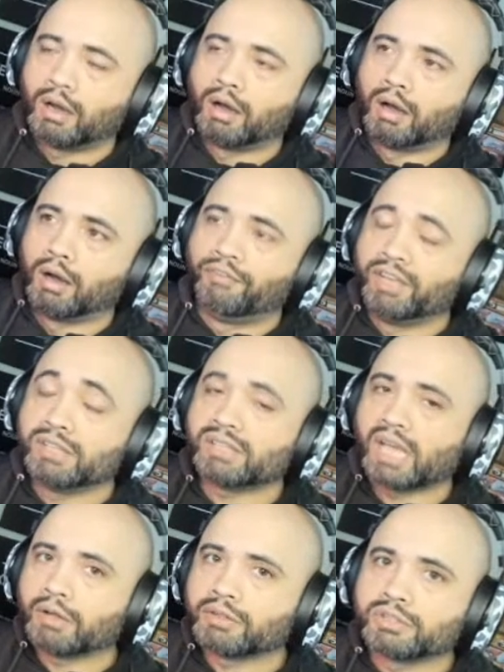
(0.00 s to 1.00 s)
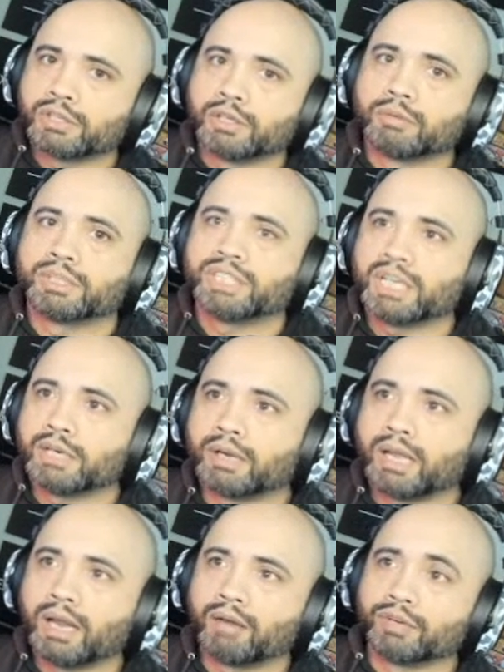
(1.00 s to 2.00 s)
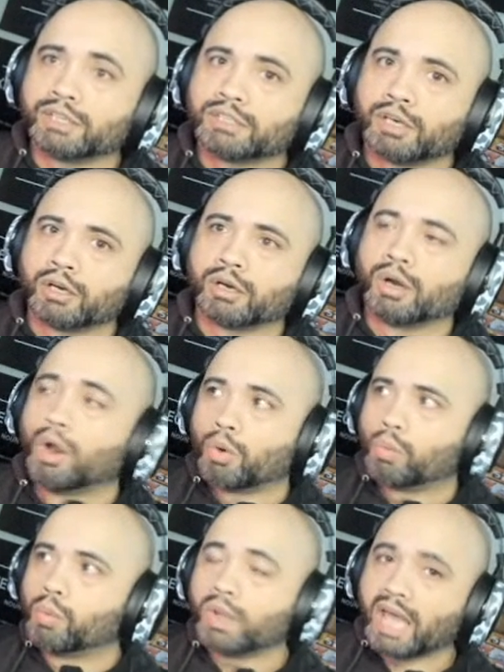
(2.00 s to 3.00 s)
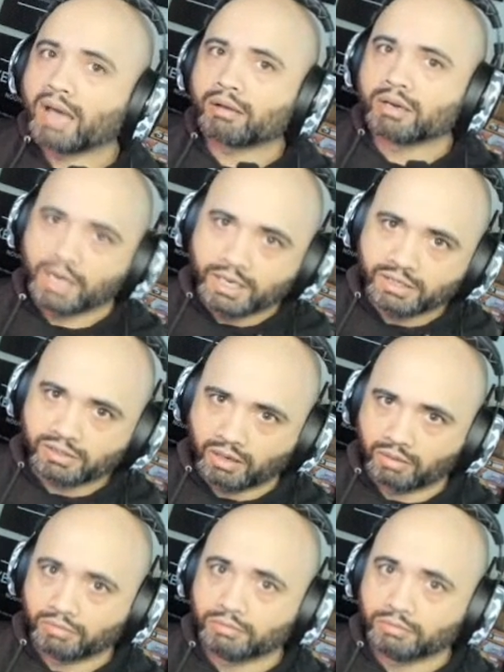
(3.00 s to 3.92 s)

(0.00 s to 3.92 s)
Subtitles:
of his health is going to regenerate every turn without an ISO.